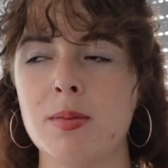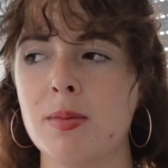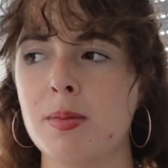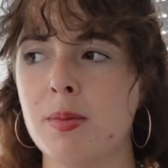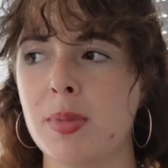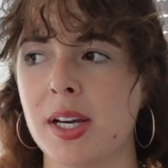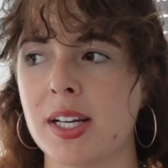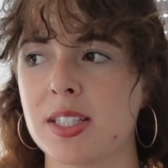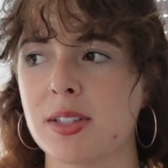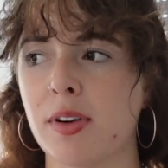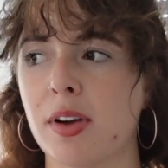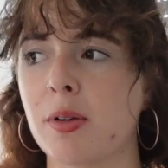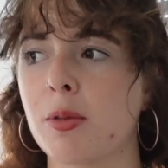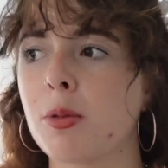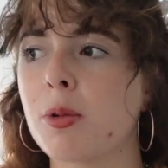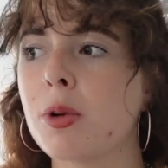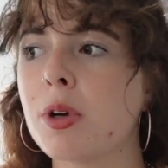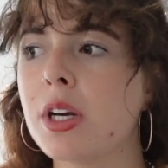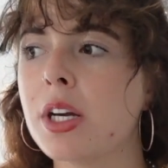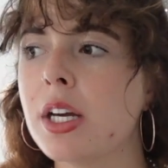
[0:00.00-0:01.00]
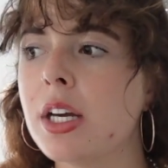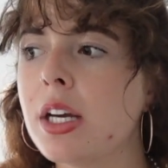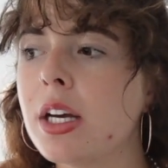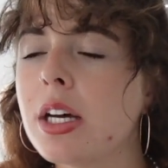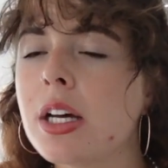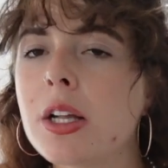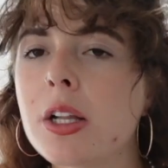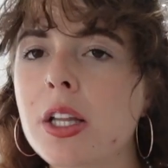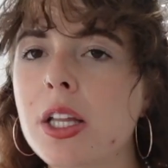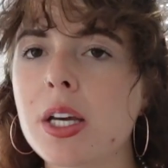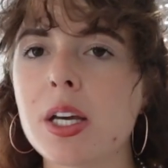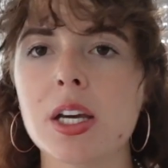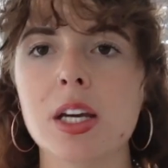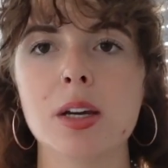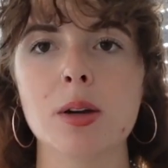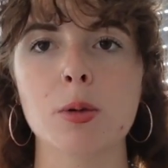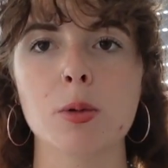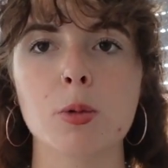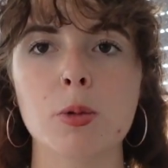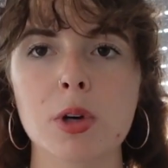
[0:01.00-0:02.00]
Because if I
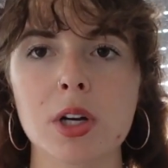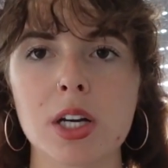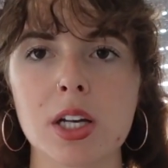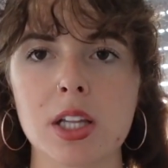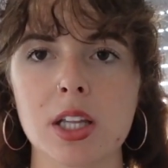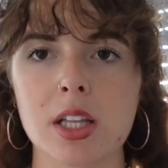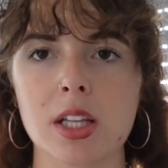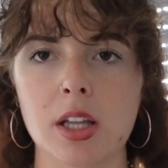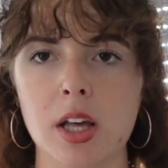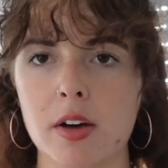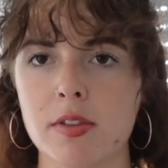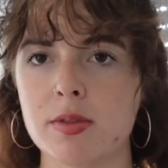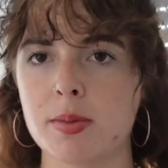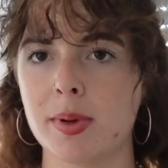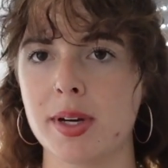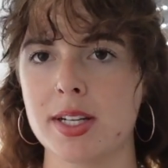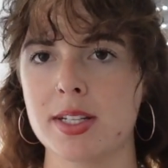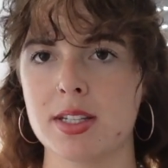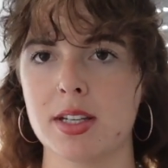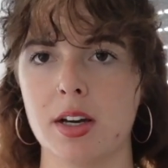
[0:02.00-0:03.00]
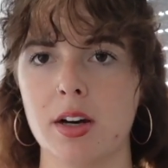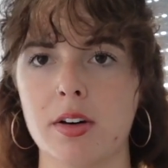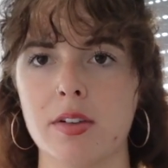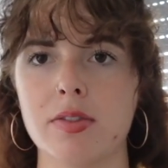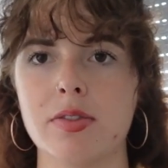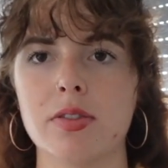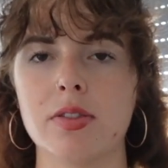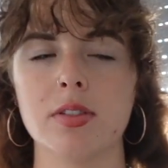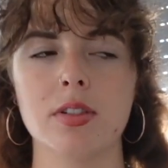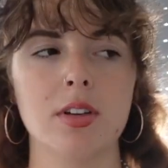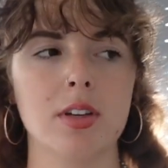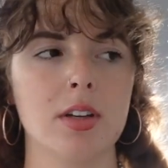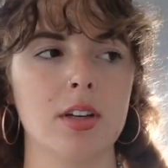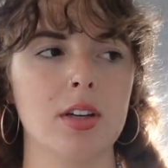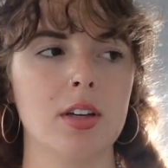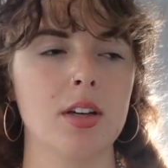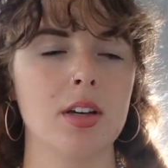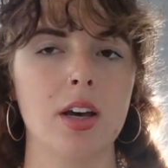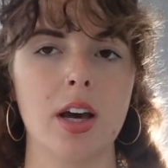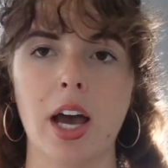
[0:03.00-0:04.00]
really, really loved myself,
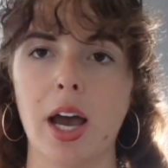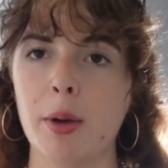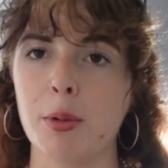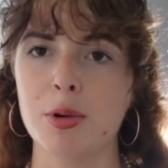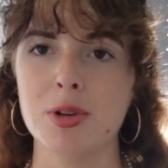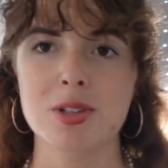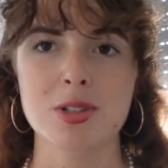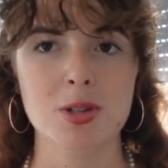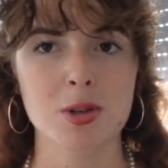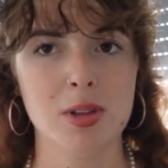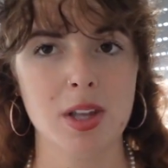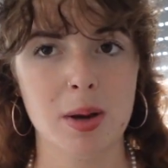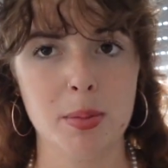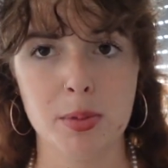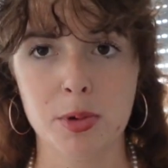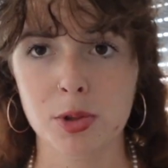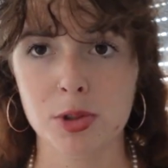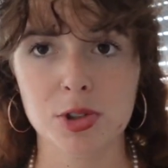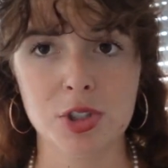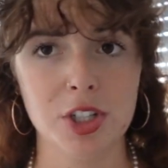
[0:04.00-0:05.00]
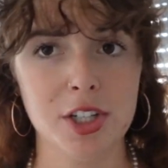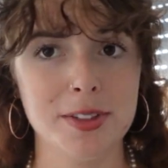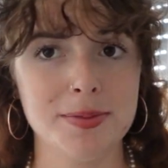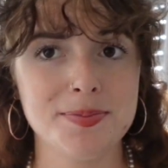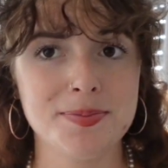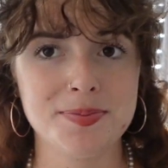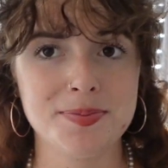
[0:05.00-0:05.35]
I wouldn't do that bullshit.